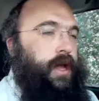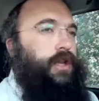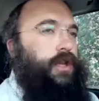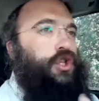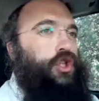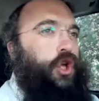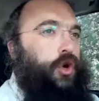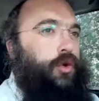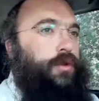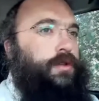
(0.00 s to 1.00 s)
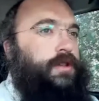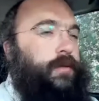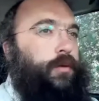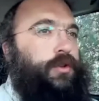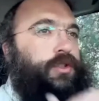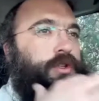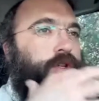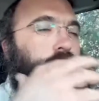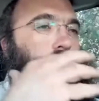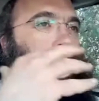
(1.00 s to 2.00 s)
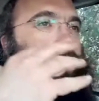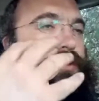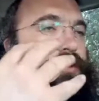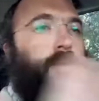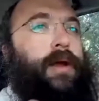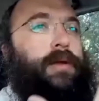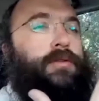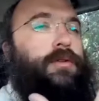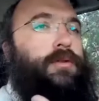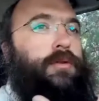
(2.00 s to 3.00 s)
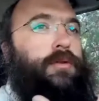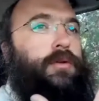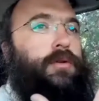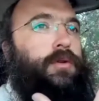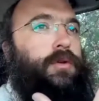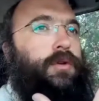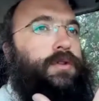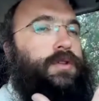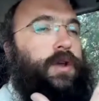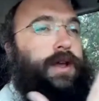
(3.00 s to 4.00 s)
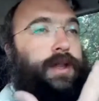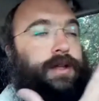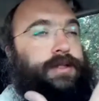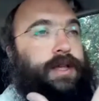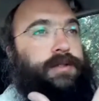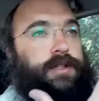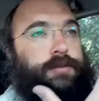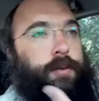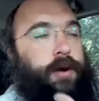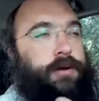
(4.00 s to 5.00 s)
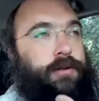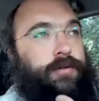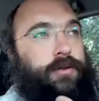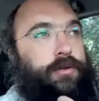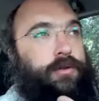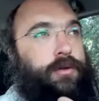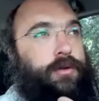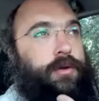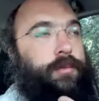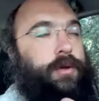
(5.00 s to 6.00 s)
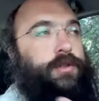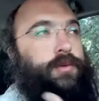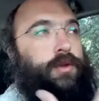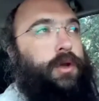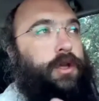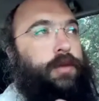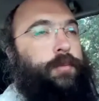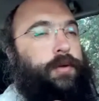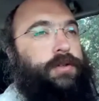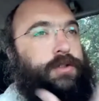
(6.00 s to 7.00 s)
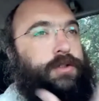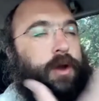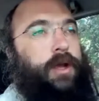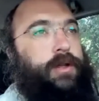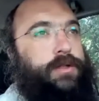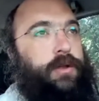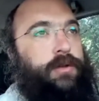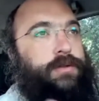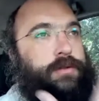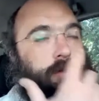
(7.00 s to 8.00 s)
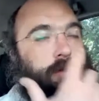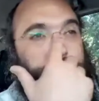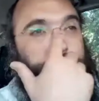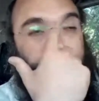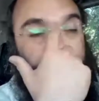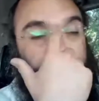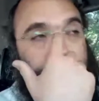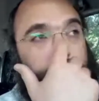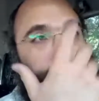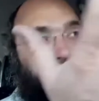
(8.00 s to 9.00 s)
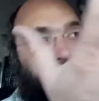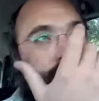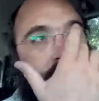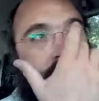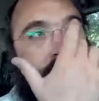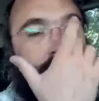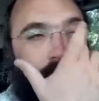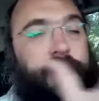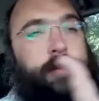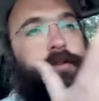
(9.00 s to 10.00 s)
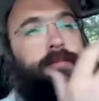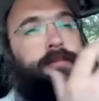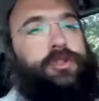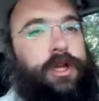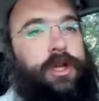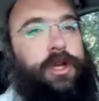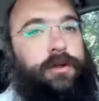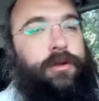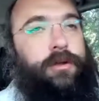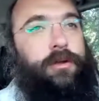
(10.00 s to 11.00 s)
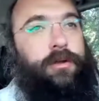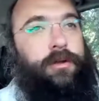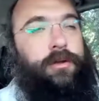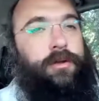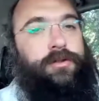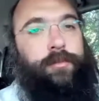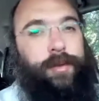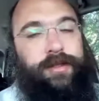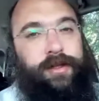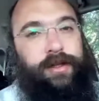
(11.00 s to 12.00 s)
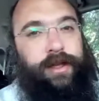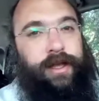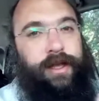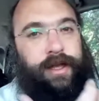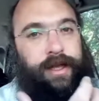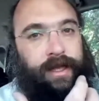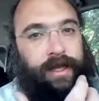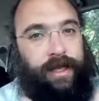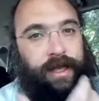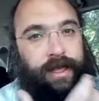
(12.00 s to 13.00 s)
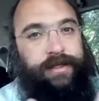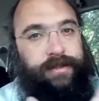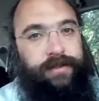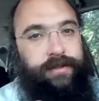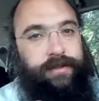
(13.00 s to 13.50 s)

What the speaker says: and clothes is something which is around you. So in a sense, it's part of you. Because when you look at the person who's wearing his clothes, and you say, what's his name? He says, his name is Moshe. So basically, he is